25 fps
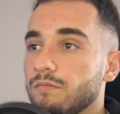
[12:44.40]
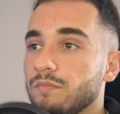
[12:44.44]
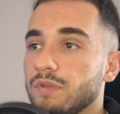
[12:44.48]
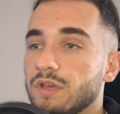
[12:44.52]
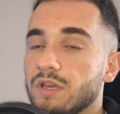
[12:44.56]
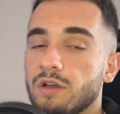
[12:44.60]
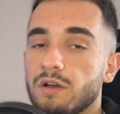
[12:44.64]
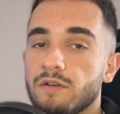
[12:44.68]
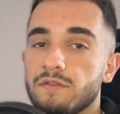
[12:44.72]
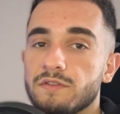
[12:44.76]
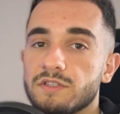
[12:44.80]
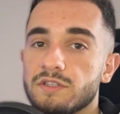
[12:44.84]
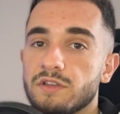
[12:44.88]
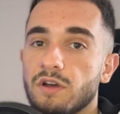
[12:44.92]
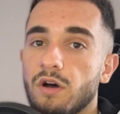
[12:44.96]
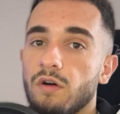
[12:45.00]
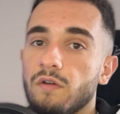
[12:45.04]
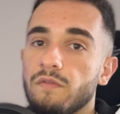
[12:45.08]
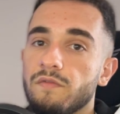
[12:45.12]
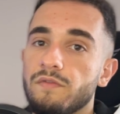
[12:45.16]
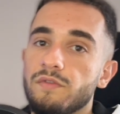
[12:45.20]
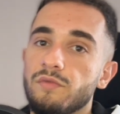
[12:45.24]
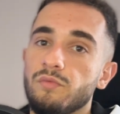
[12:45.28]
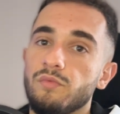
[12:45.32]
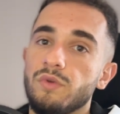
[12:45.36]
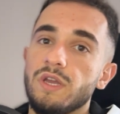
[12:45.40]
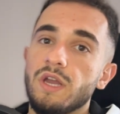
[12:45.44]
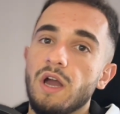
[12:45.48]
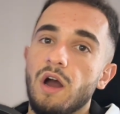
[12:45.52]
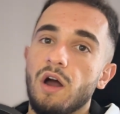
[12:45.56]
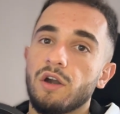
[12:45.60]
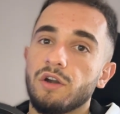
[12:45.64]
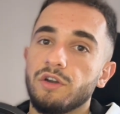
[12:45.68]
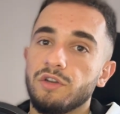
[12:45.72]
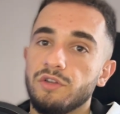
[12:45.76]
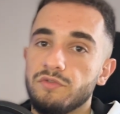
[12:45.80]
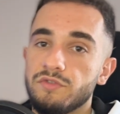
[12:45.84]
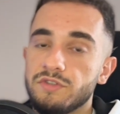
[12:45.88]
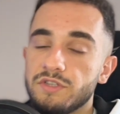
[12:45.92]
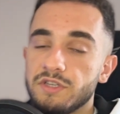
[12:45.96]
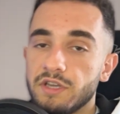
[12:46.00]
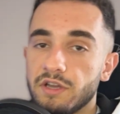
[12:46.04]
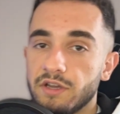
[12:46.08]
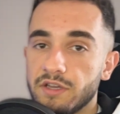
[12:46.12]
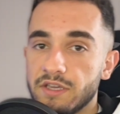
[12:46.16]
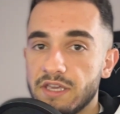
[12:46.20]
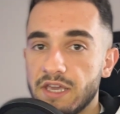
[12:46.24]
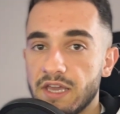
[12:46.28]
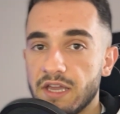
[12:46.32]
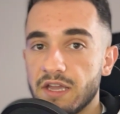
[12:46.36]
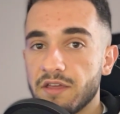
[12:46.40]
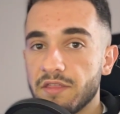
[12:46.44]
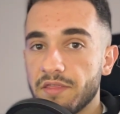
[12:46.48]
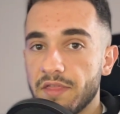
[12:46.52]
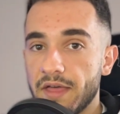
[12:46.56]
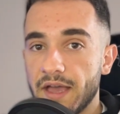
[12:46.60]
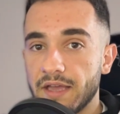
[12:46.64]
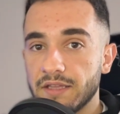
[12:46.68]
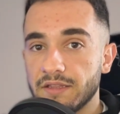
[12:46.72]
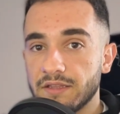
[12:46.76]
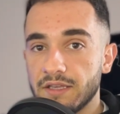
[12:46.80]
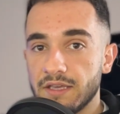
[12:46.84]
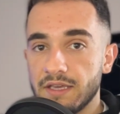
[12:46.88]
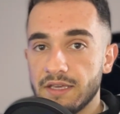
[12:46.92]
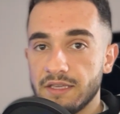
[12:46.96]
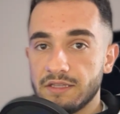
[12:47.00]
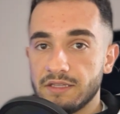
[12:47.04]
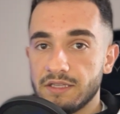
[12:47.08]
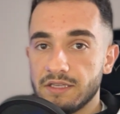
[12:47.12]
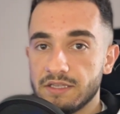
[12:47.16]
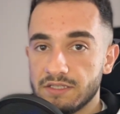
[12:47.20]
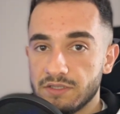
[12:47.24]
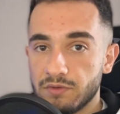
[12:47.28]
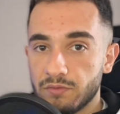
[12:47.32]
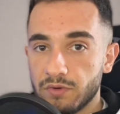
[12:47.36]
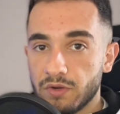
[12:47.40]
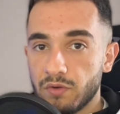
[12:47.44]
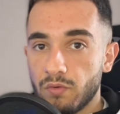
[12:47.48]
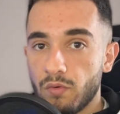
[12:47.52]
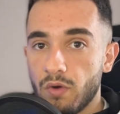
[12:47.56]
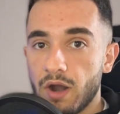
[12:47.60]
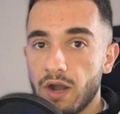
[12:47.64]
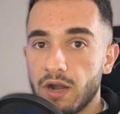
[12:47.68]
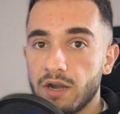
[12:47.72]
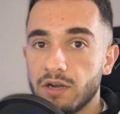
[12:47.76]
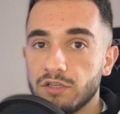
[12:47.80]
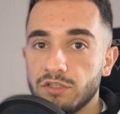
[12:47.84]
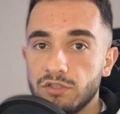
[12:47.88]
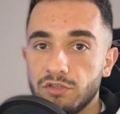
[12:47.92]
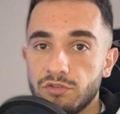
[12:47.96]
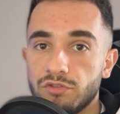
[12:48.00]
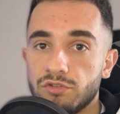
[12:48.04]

because of the, we are using a gig that it is required to,